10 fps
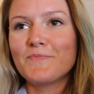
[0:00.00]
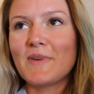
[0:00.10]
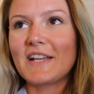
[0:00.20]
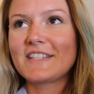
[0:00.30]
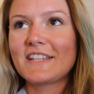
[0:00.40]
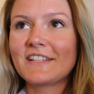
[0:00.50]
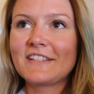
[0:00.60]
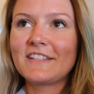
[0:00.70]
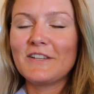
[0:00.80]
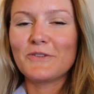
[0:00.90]

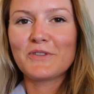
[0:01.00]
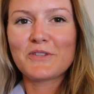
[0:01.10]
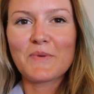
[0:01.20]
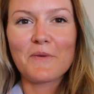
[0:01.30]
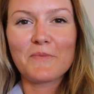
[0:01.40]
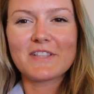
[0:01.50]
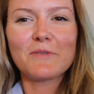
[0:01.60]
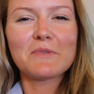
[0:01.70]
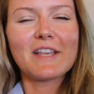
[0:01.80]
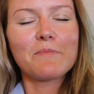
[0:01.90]
But you know, this way, it's
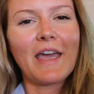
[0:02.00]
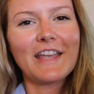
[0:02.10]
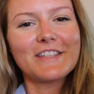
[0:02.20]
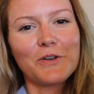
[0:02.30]
almost like paying